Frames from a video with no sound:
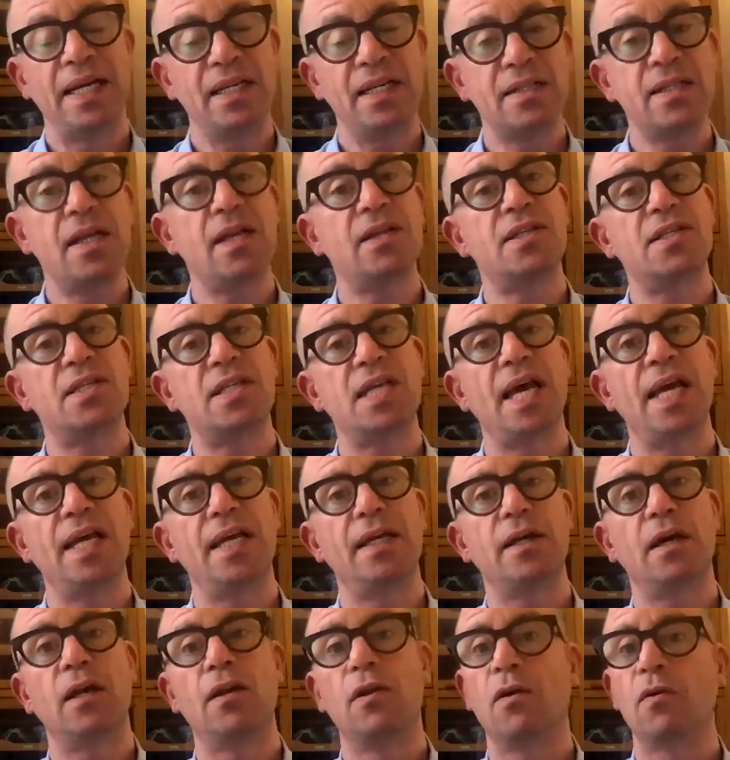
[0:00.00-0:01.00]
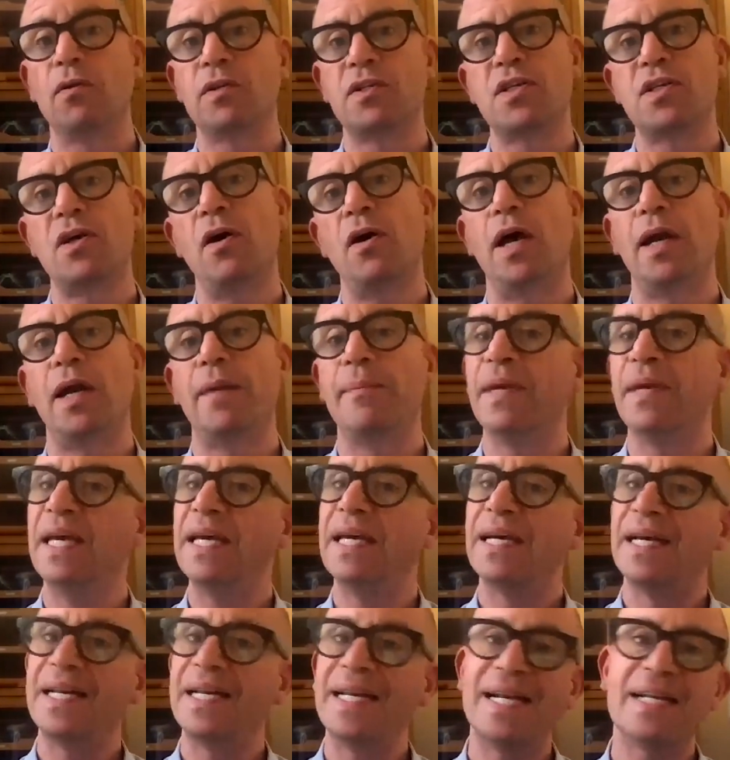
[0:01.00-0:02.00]
And it does take a long time.
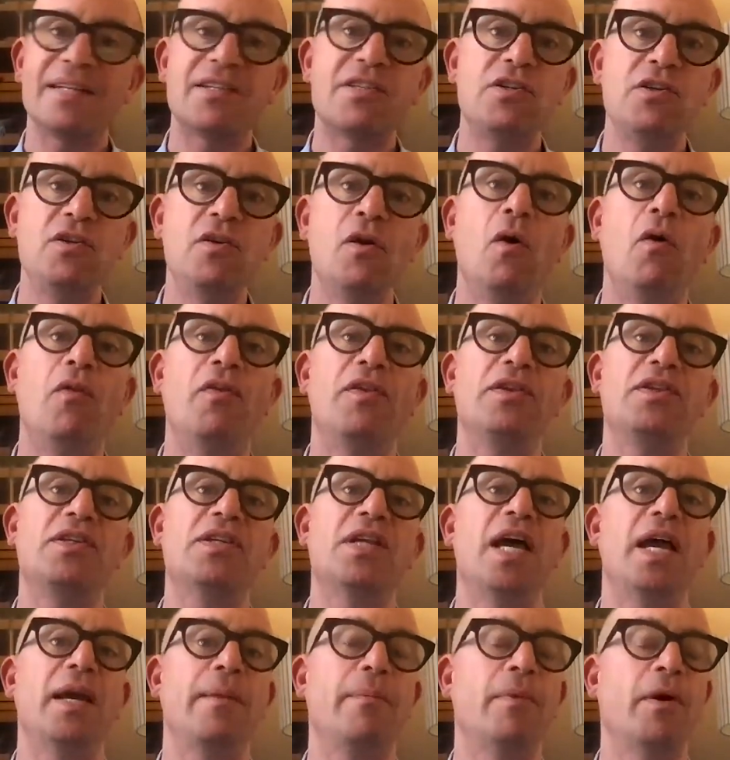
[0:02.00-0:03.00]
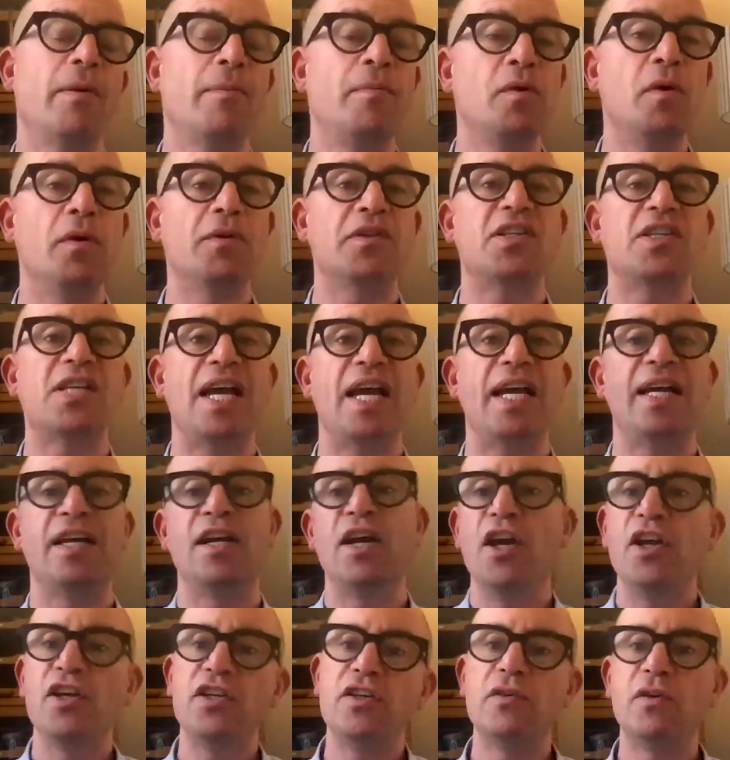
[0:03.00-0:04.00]
And that's not the same. I'm not
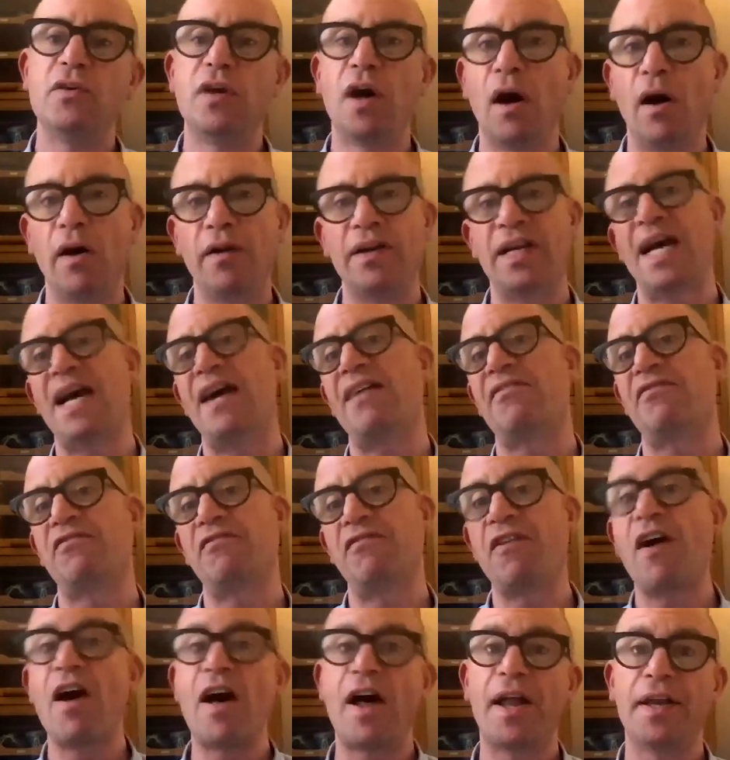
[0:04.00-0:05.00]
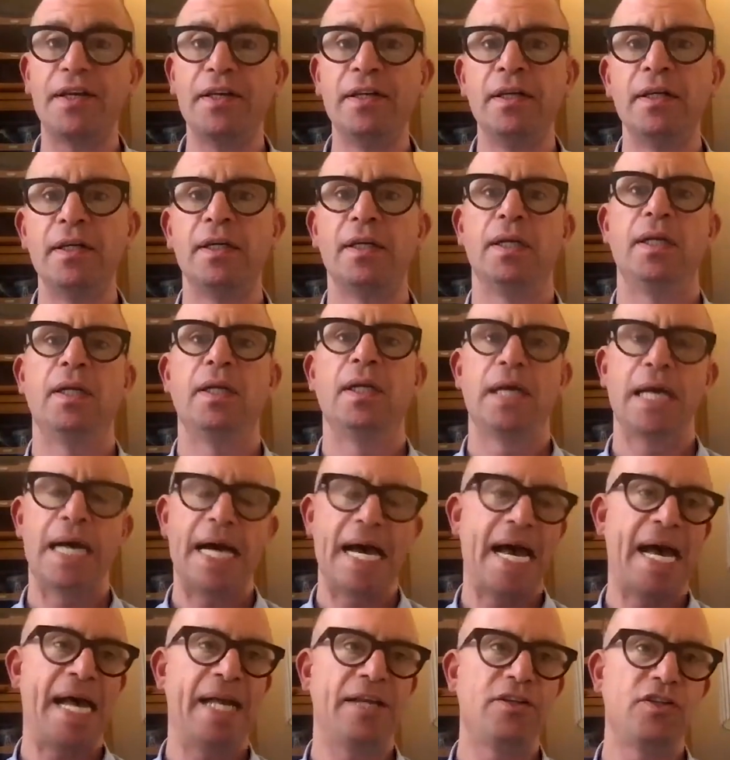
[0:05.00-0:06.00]
saying you can't have fun
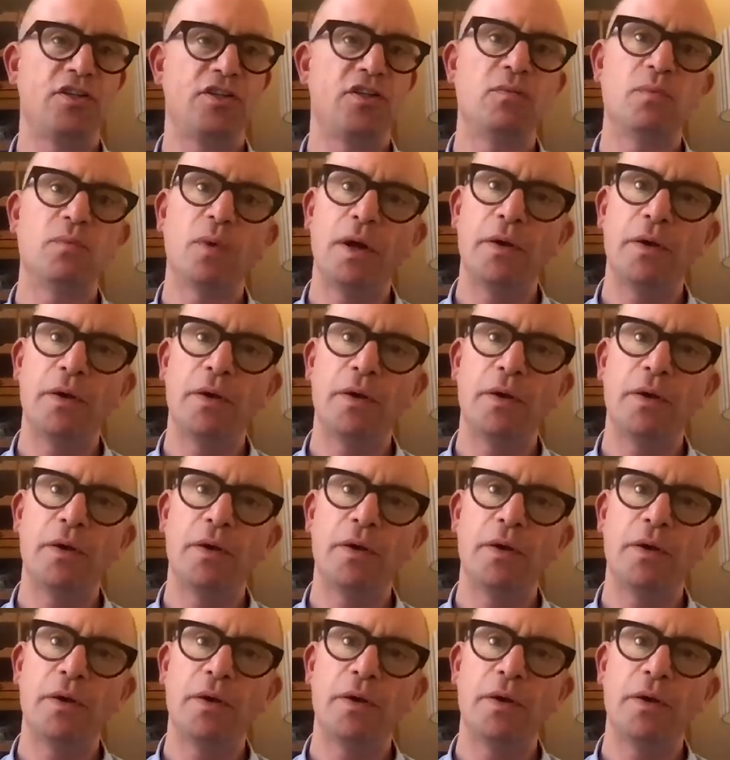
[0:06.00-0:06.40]
and you